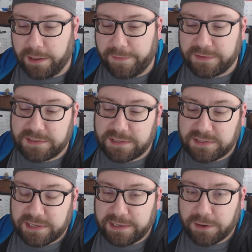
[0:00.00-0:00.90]
this is the
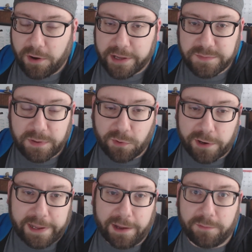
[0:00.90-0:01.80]
Sidney Crosby
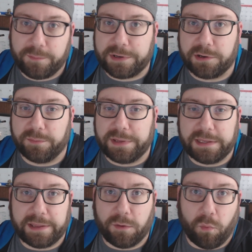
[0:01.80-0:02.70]
workout, but it'll be
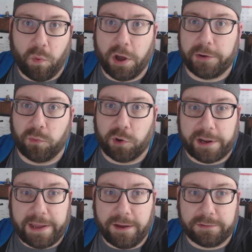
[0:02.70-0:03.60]
like one
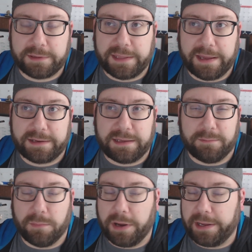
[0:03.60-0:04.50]
workout that he
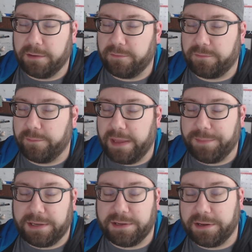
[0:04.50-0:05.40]
might have
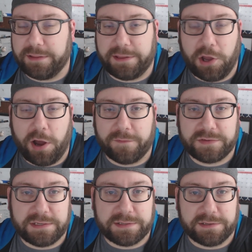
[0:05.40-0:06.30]
maybe done in the off
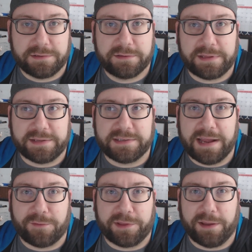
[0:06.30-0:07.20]
season that's
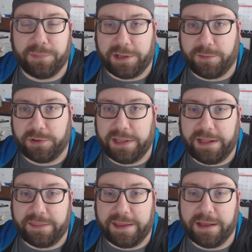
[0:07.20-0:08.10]
not really applicable to
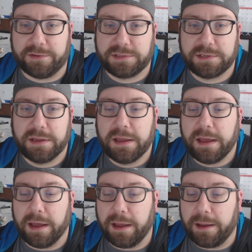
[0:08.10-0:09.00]
anything else.
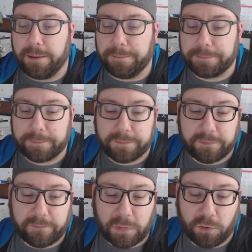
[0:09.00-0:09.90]

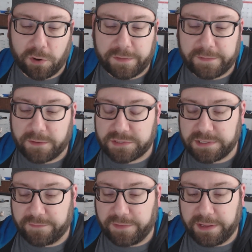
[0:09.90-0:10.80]
Or then there's
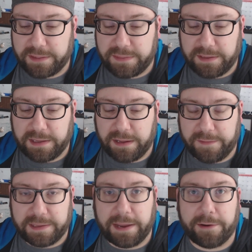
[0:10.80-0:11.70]
stuff like the
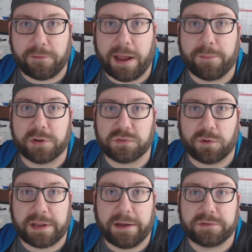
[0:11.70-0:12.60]
Gary Roberts
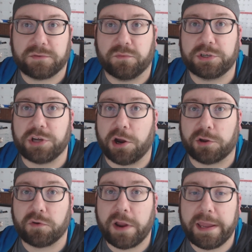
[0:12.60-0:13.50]
workouts, which are
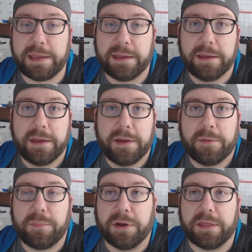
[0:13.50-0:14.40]
great,
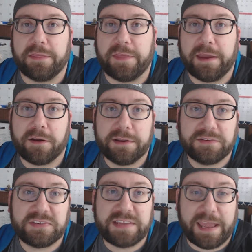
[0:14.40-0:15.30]
but they are
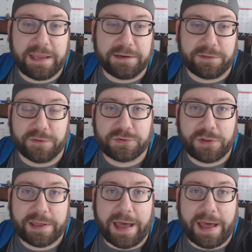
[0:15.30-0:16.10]
insane. Those are like